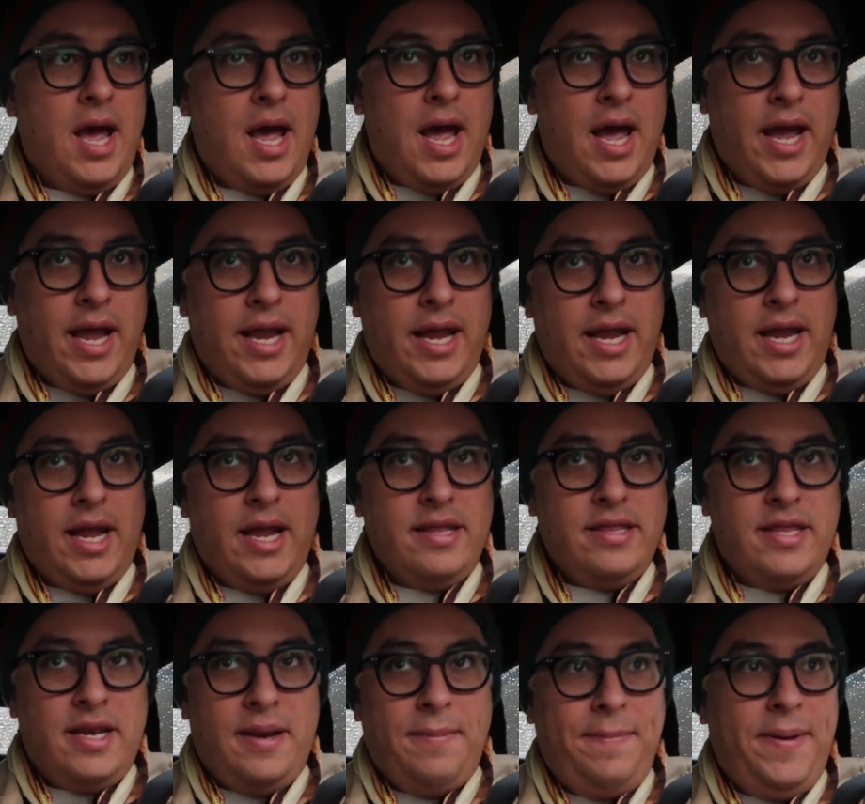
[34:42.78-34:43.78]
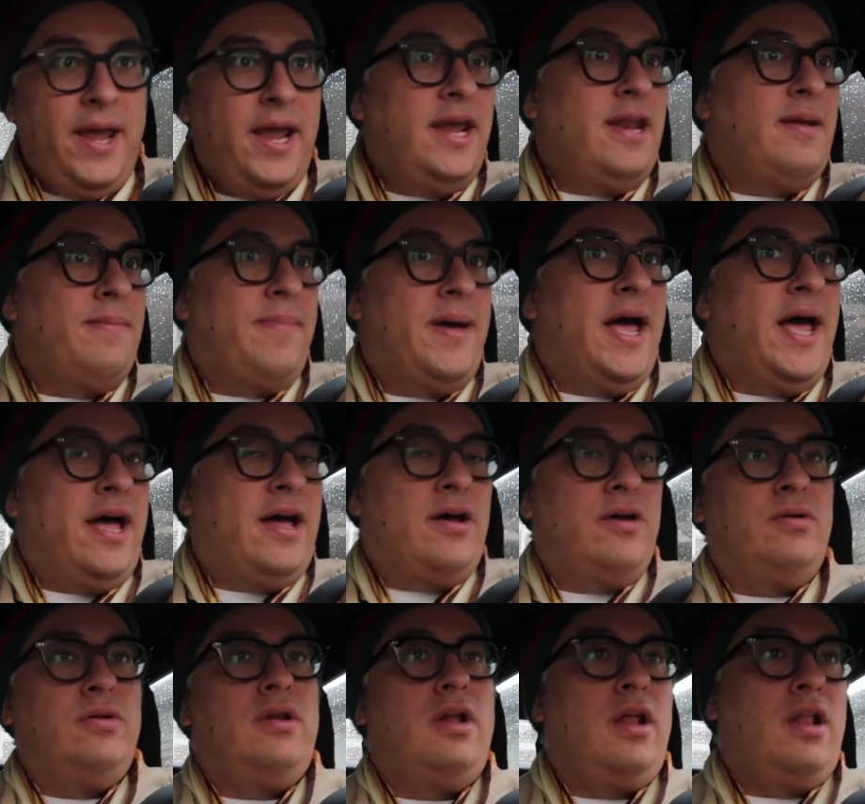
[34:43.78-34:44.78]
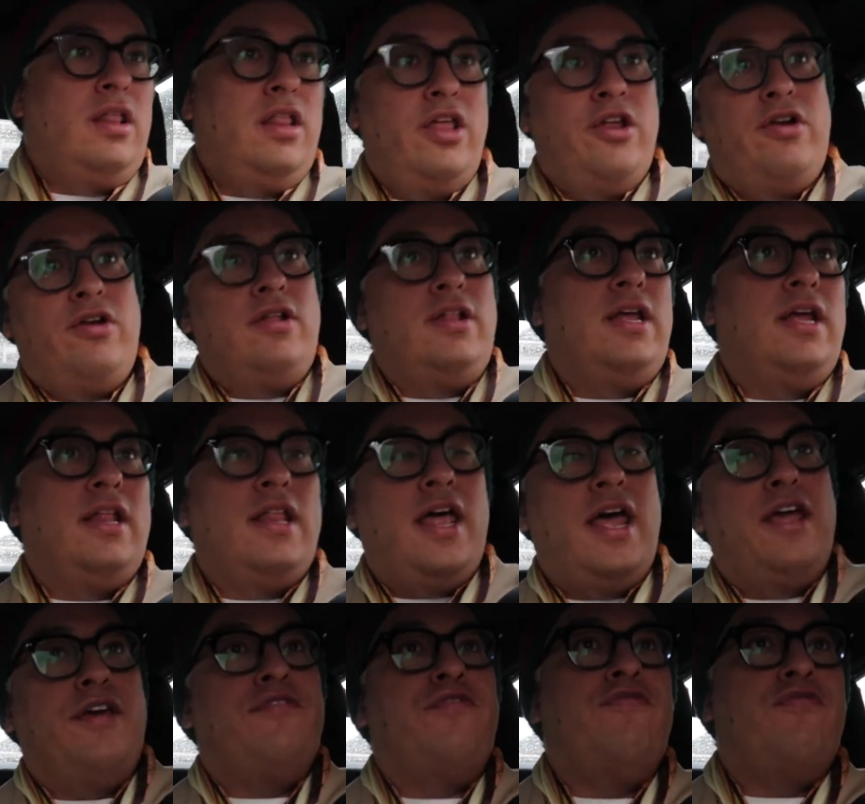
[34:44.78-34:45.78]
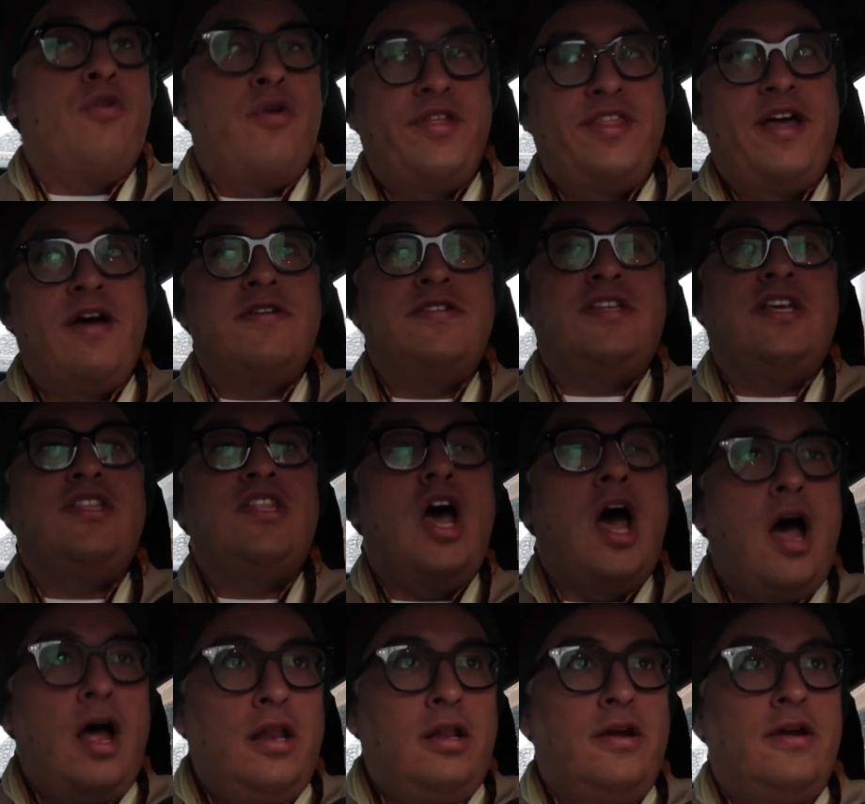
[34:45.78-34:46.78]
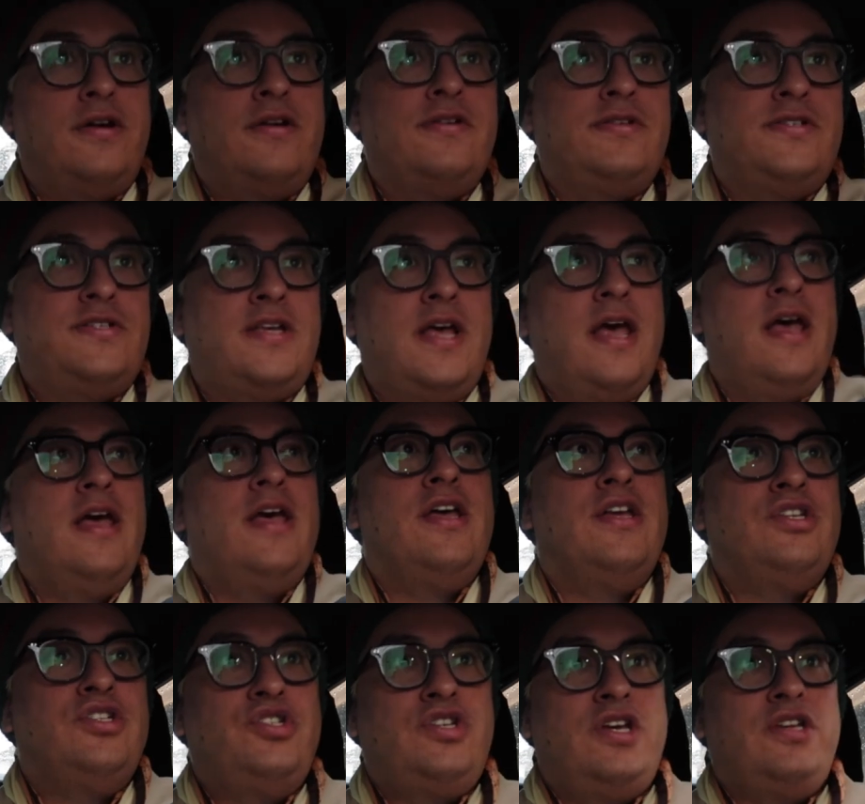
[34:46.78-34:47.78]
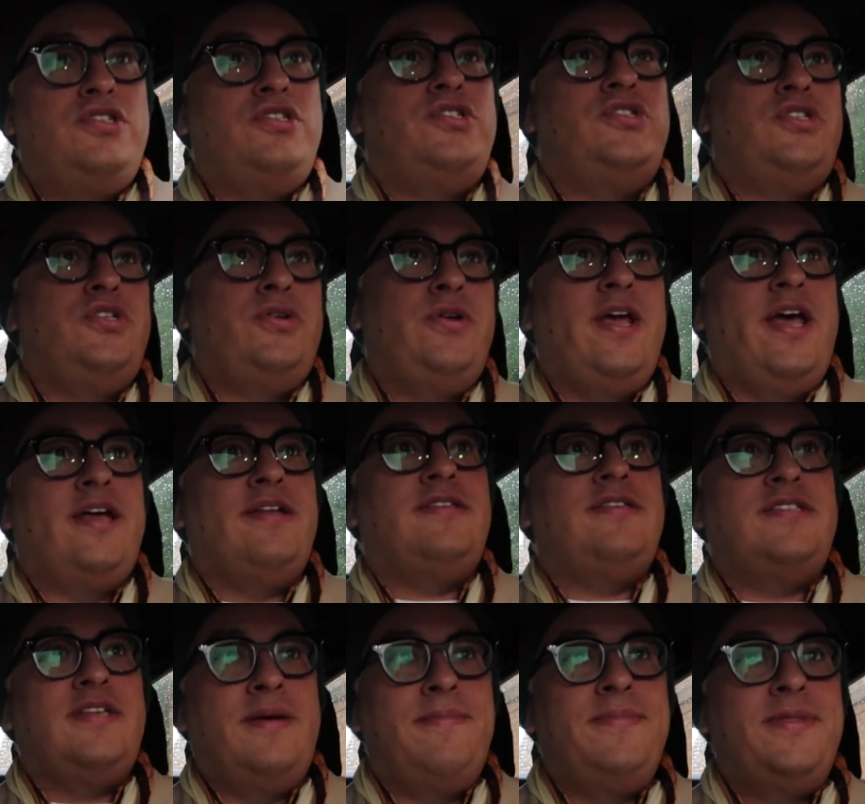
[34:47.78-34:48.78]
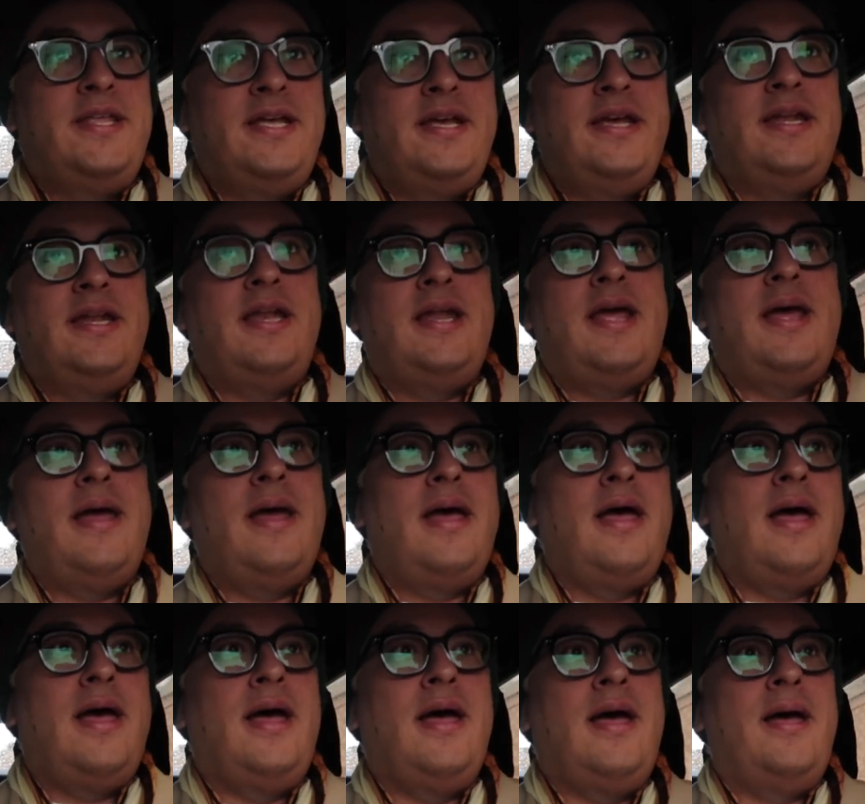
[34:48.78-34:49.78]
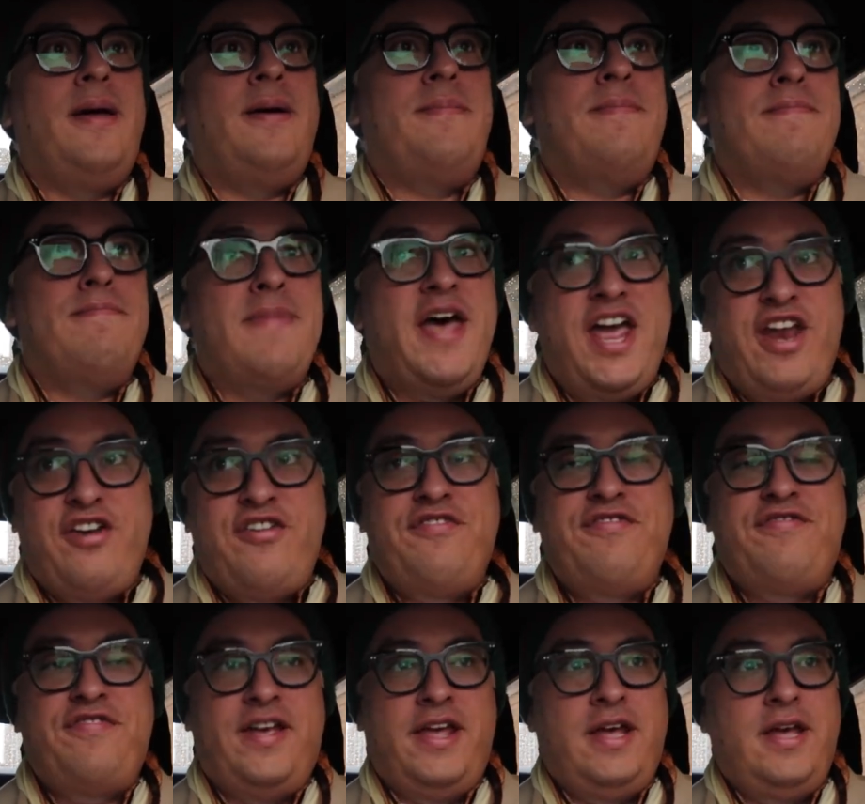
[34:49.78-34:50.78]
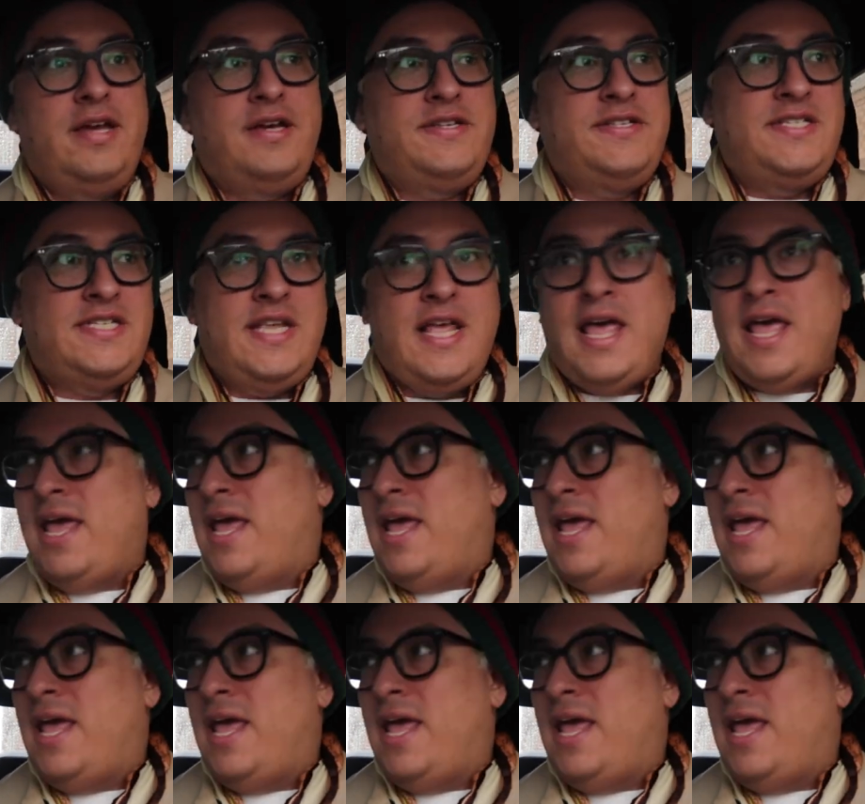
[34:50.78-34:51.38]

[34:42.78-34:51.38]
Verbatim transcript: I ended up paying about literally like $4,000 just to get something um, minor fix.